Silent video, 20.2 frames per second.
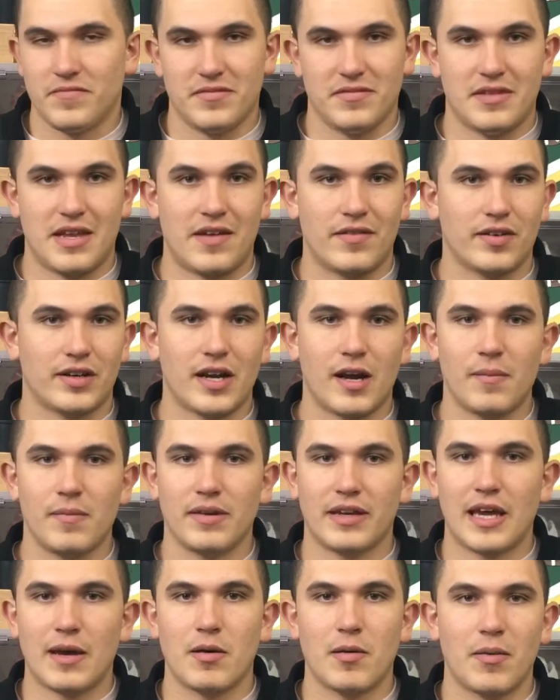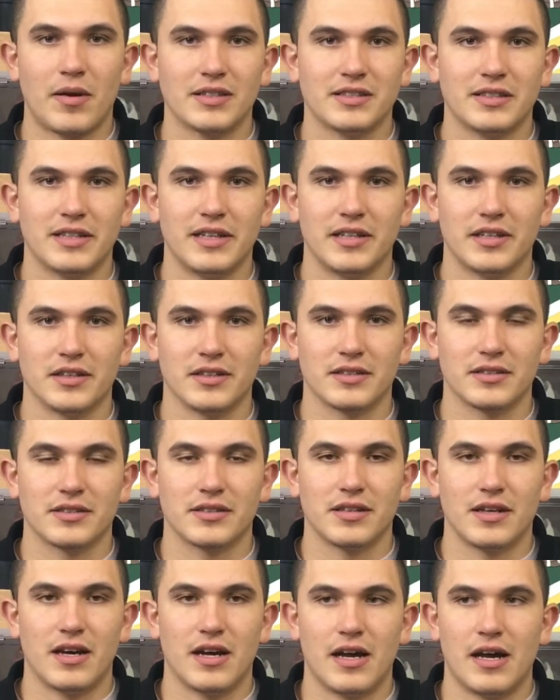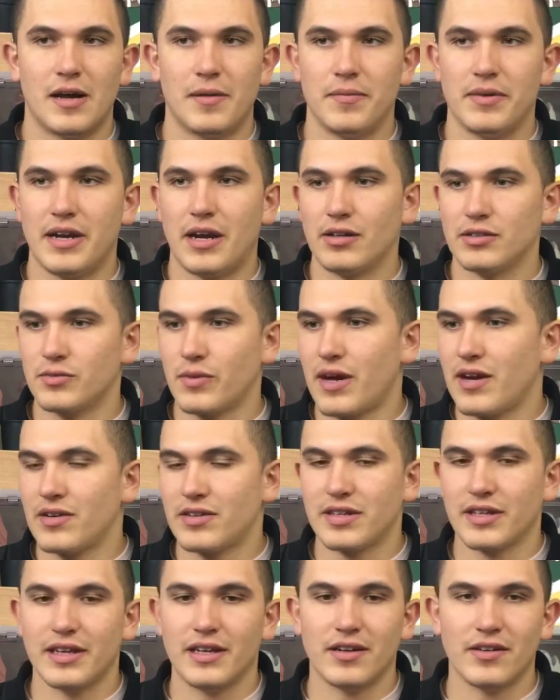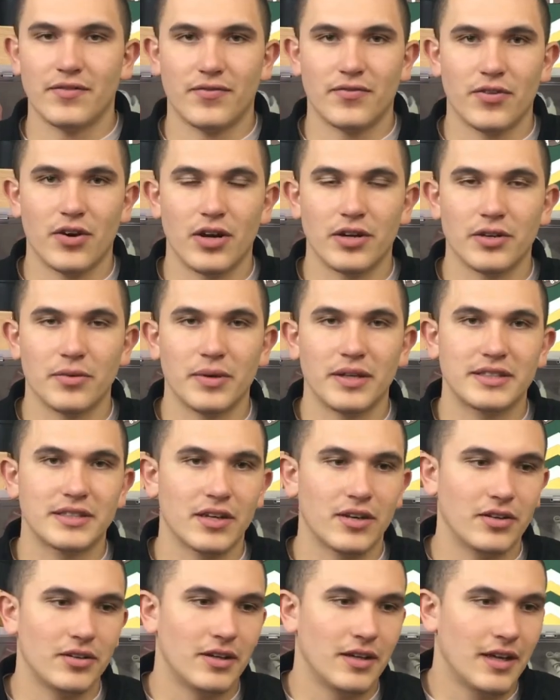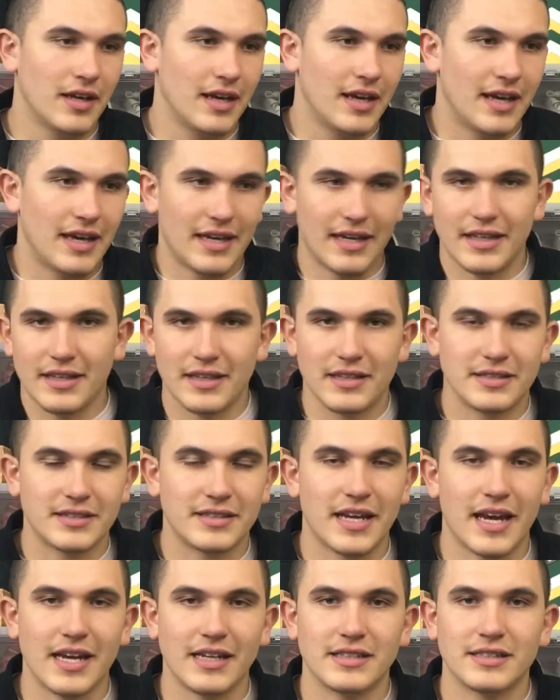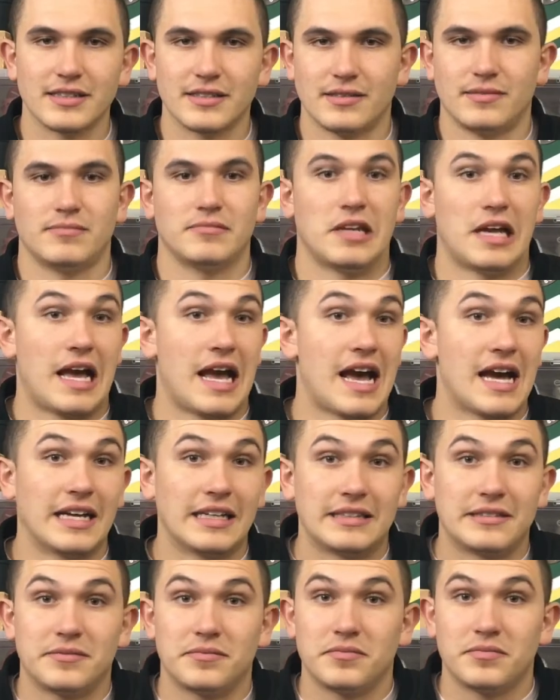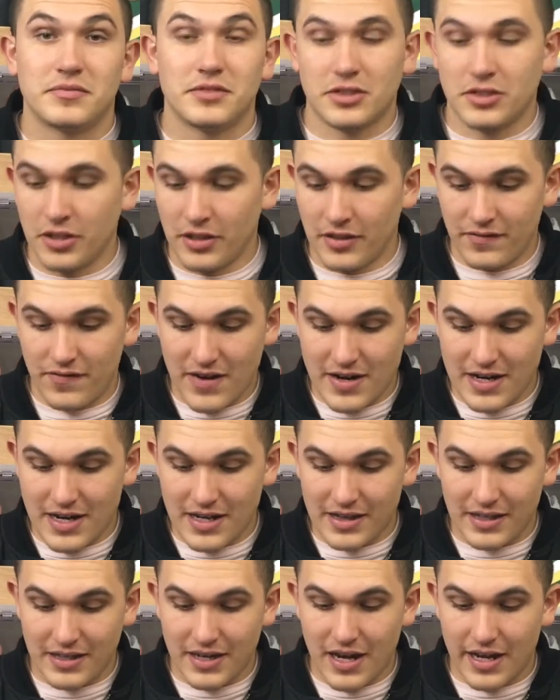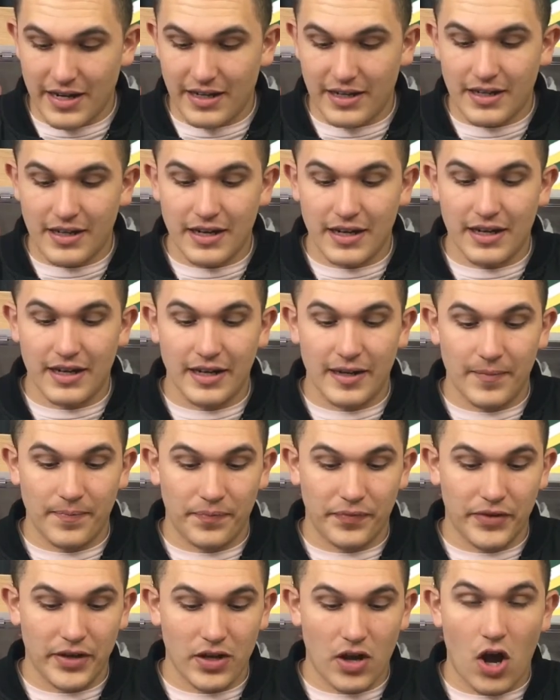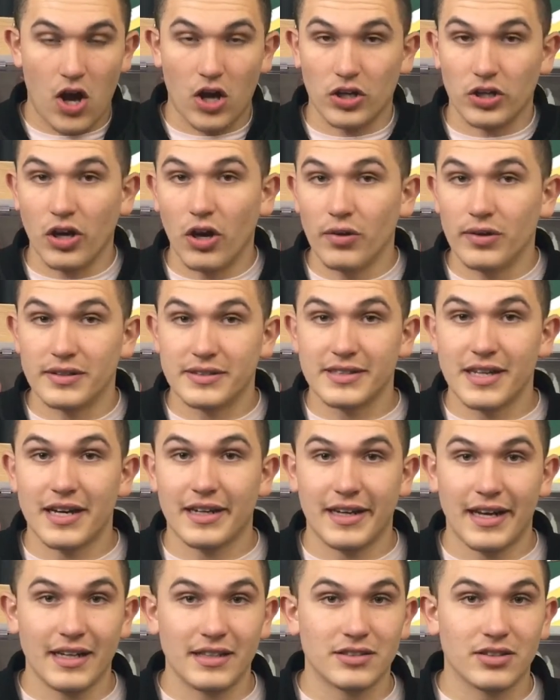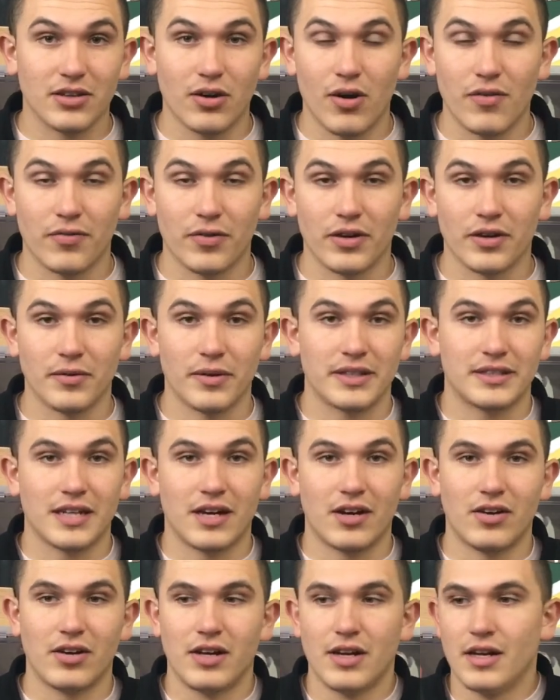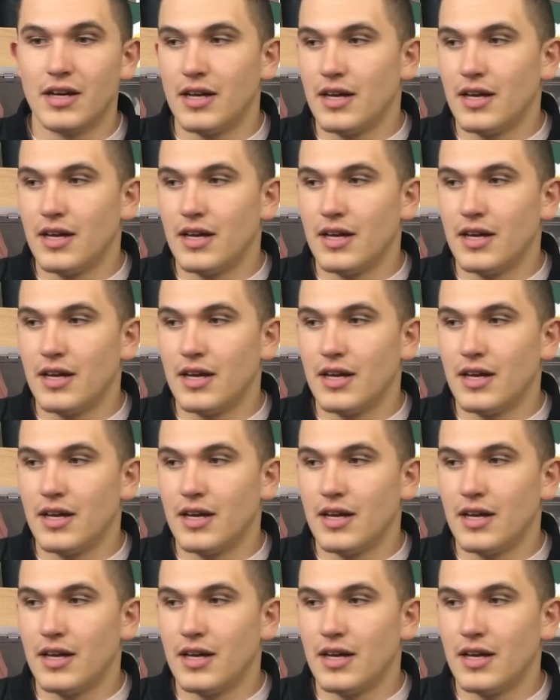Never came up on sneakers. Um, and I was waiting to get it for under retail in the States. I couldn't find anything on it. Um, on GOAT and StockX are going for under retail.